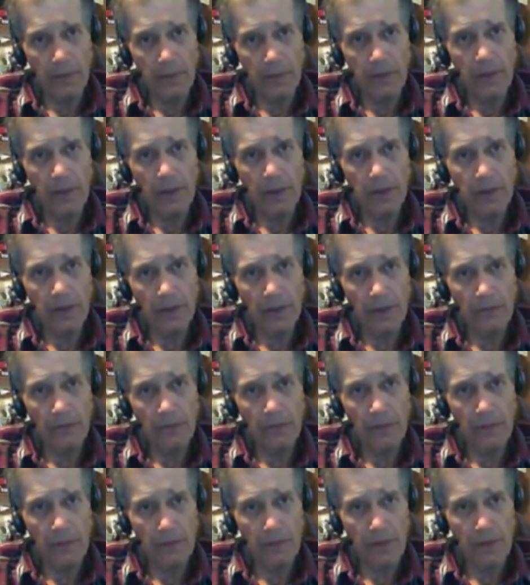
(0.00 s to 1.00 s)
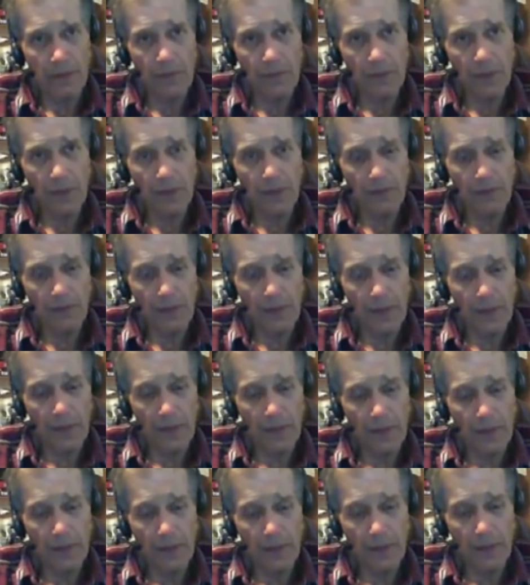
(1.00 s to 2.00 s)
She needs to have about 7.5,
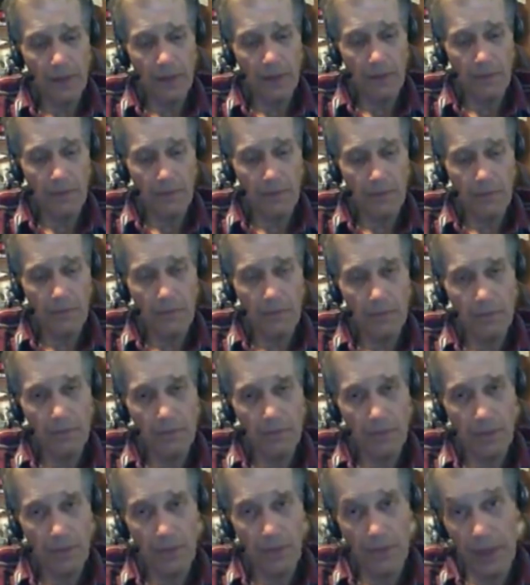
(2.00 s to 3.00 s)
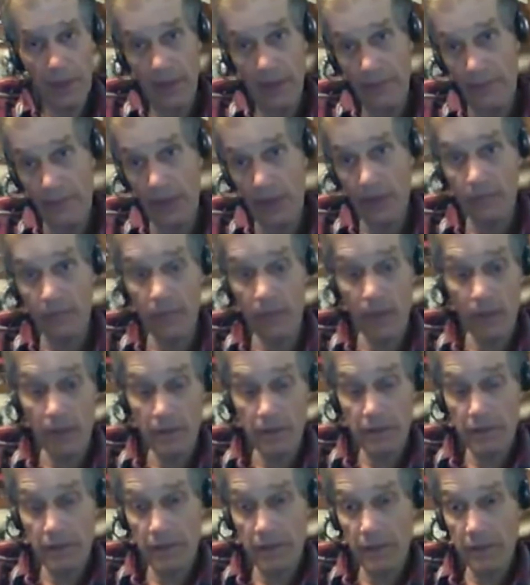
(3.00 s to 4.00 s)
8 on an 8-frame
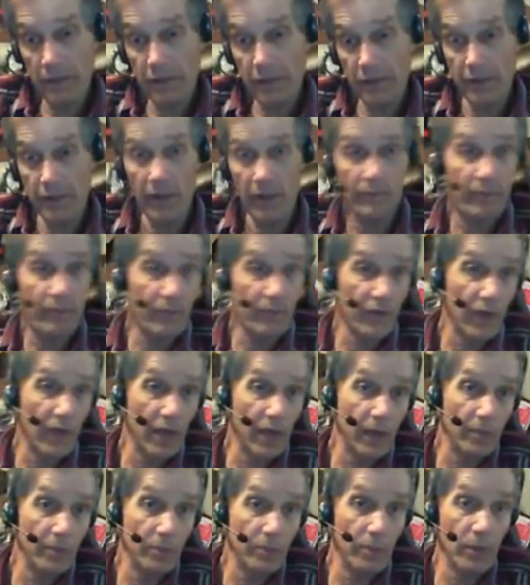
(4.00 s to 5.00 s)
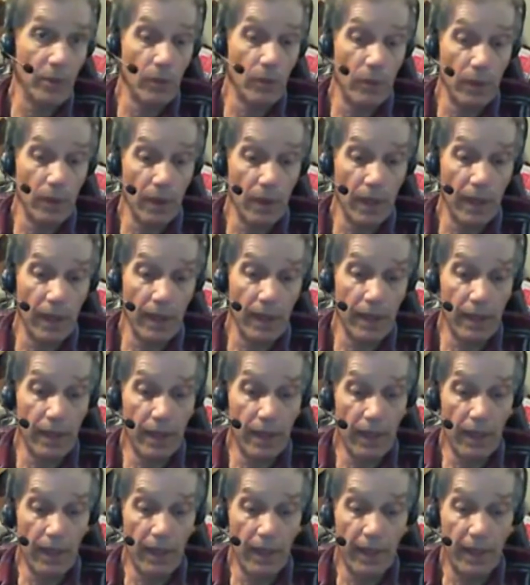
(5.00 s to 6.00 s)
box. She needs 7 frames pretty well
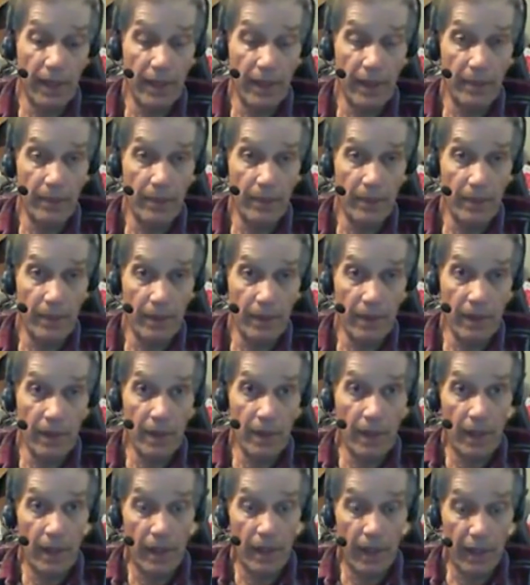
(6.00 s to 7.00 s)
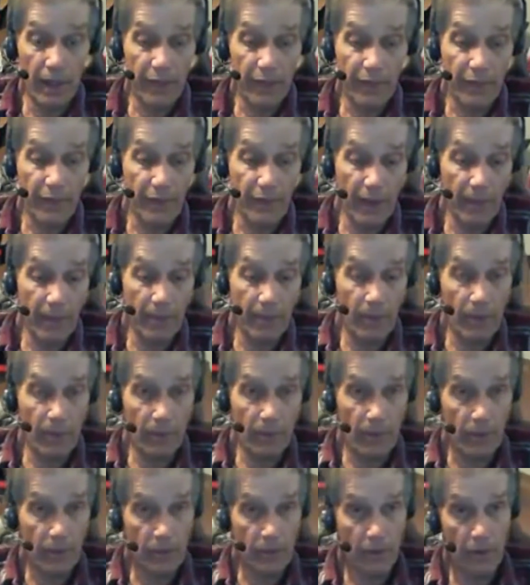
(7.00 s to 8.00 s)
laid up, and the 8th frame
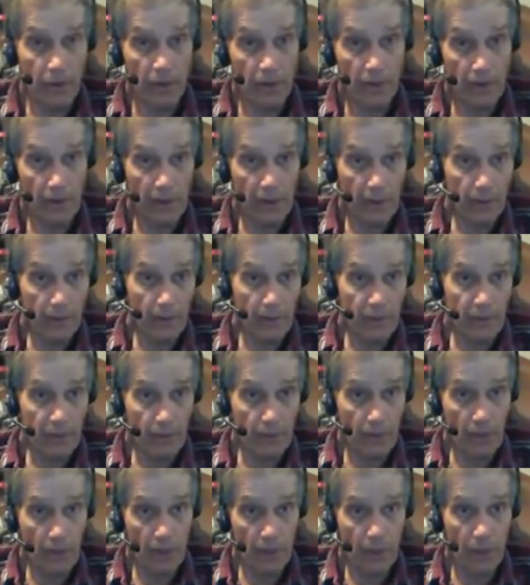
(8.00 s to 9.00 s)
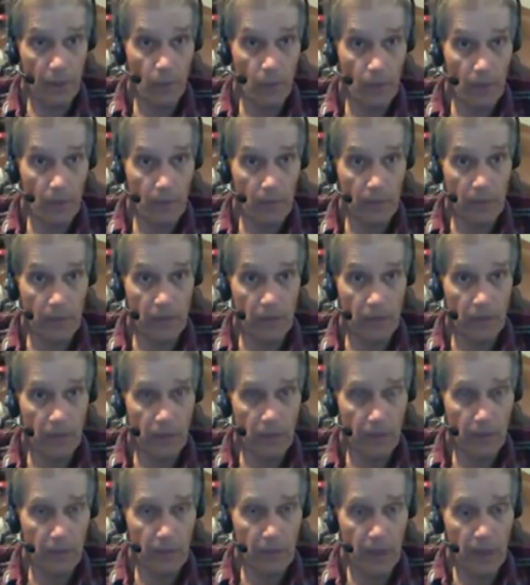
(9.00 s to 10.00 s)
pretty much drawed out before I would want to move them
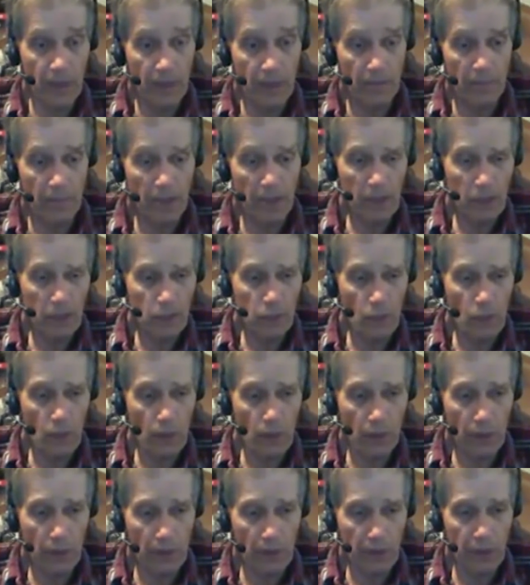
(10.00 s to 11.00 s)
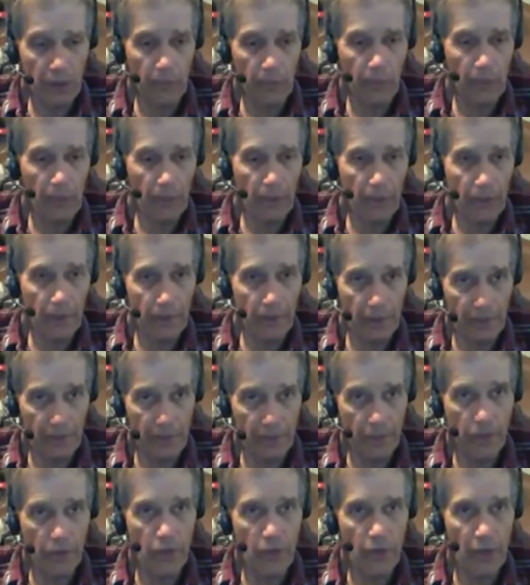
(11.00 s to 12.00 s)
up. Bees work a little better
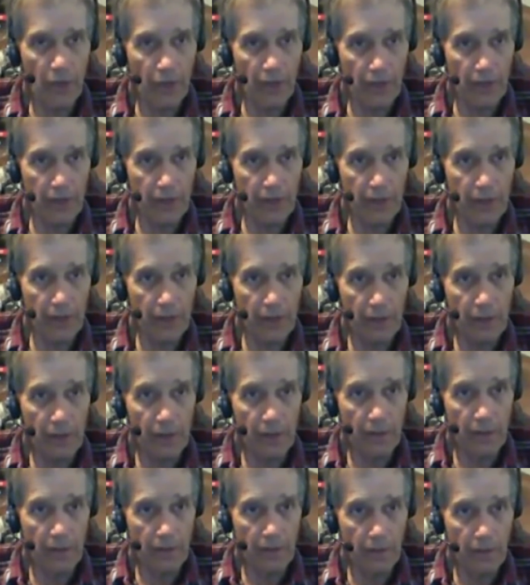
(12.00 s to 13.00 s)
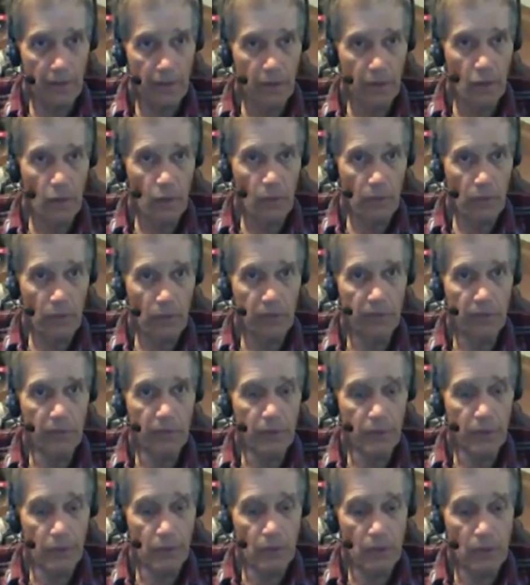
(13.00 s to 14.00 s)
if they're crowded. Don't move
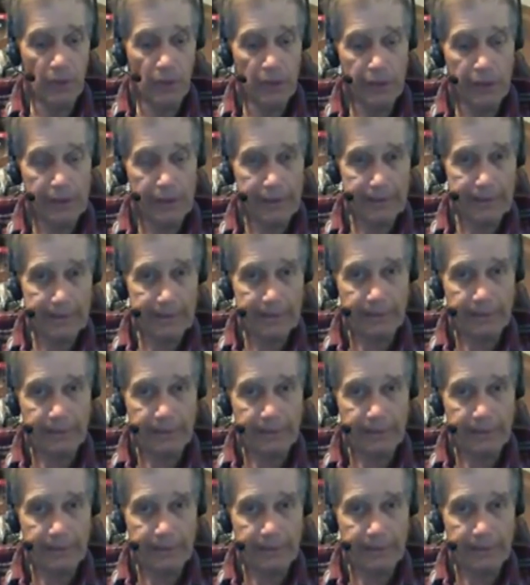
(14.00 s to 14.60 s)
them too quick.